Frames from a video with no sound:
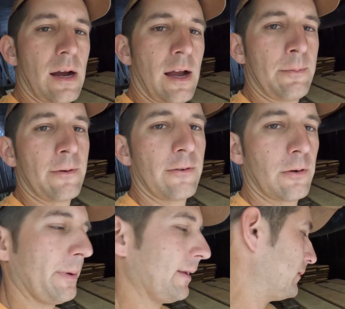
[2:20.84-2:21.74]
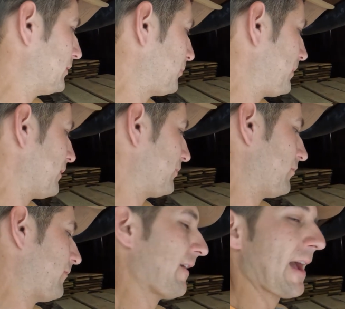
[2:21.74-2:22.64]
I prefer pinless because they're
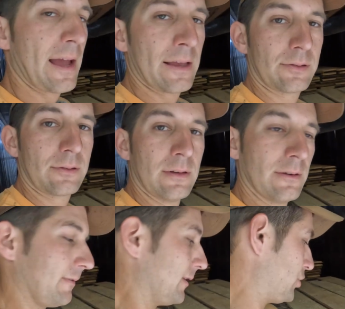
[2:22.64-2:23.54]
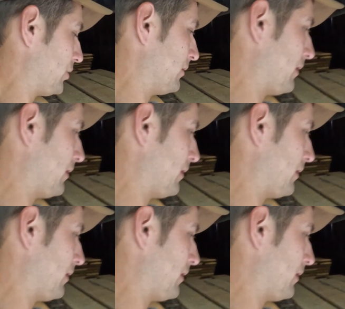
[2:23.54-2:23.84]
fast and efficient.